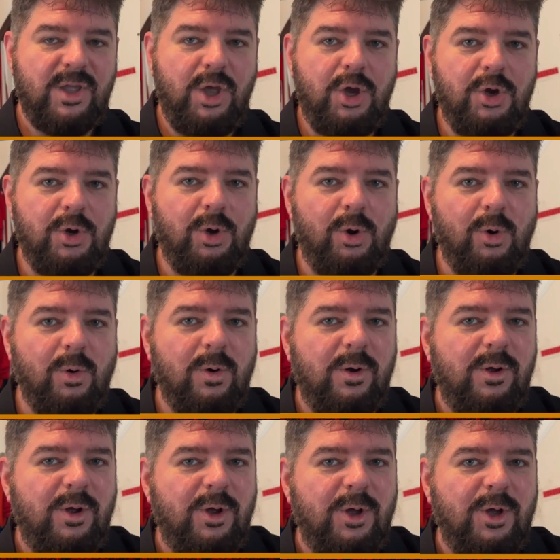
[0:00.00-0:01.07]
who
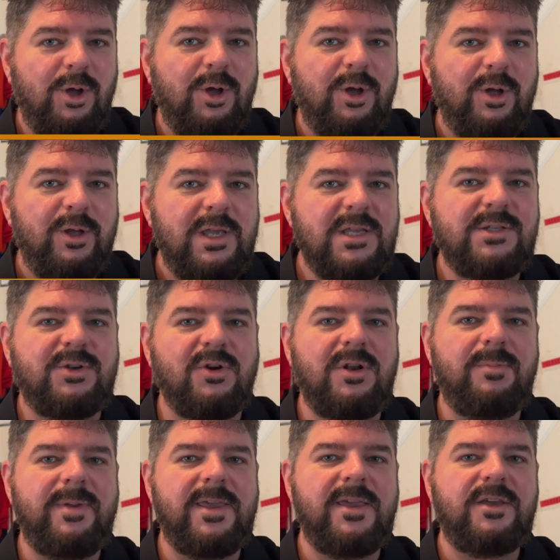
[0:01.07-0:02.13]
is going to
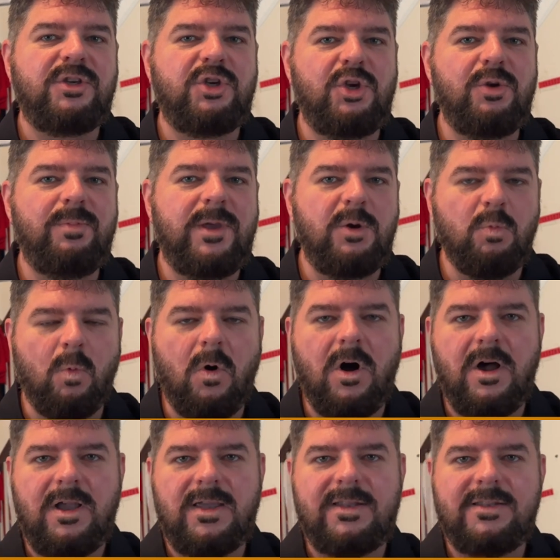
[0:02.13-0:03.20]
be
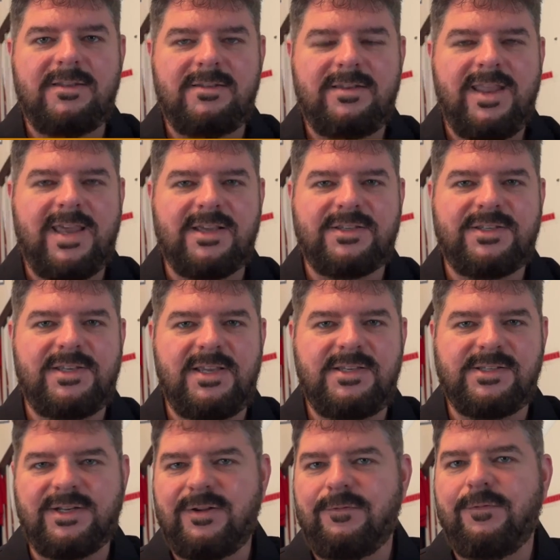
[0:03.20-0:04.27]
QB1 next
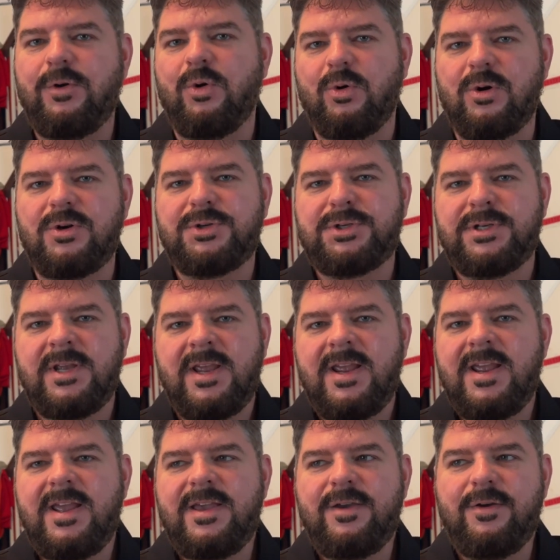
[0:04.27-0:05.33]
season? And of course,
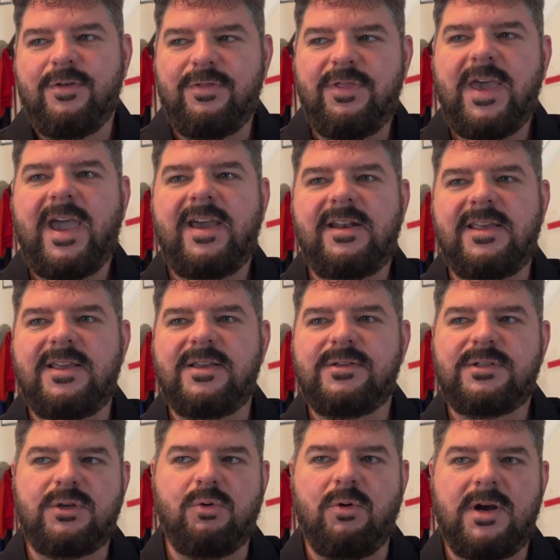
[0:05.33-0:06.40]
that
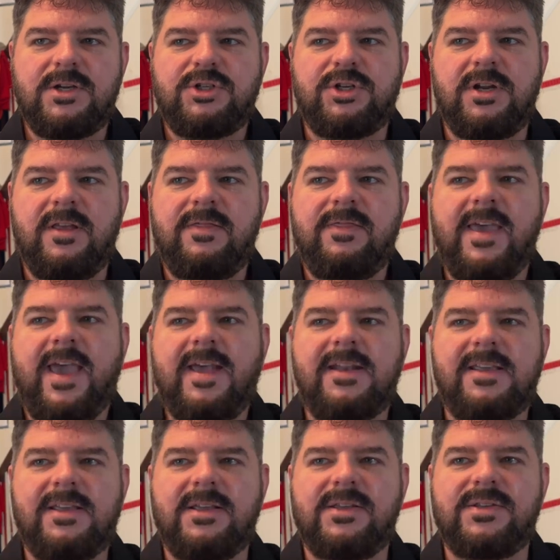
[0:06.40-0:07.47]
is a question that
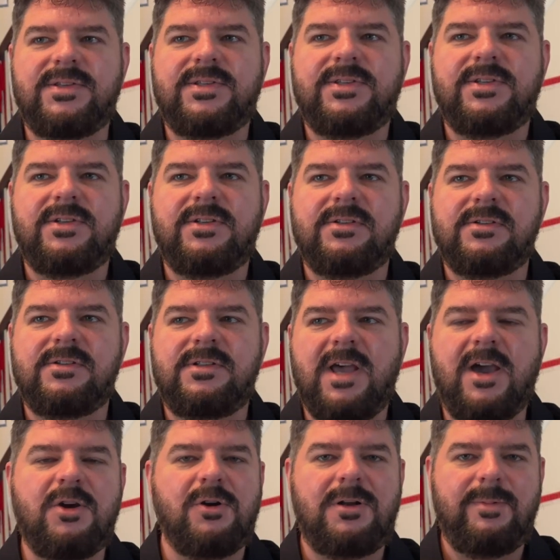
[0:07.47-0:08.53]
is
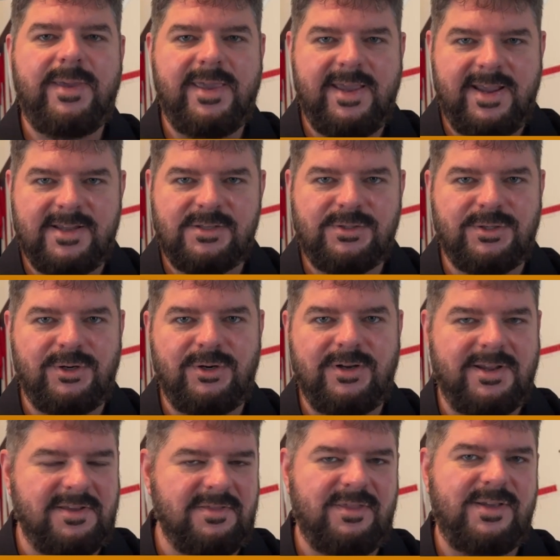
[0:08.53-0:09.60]
not going to be answered
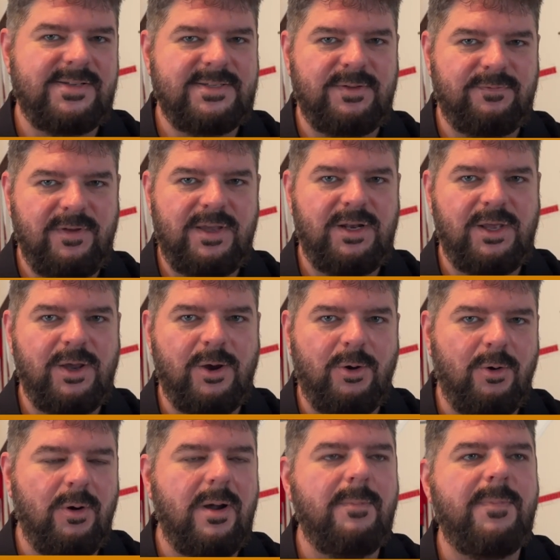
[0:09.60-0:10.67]
in this
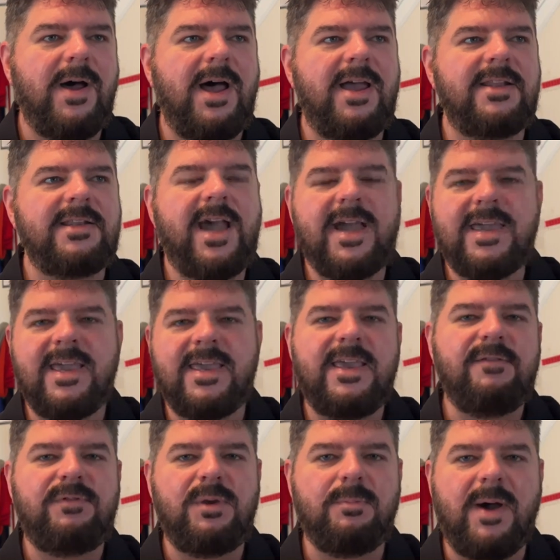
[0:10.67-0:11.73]
video, but I can
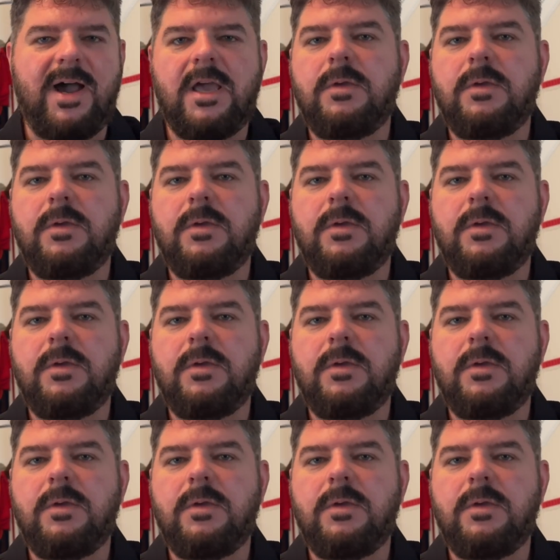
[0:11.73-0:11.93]
give you my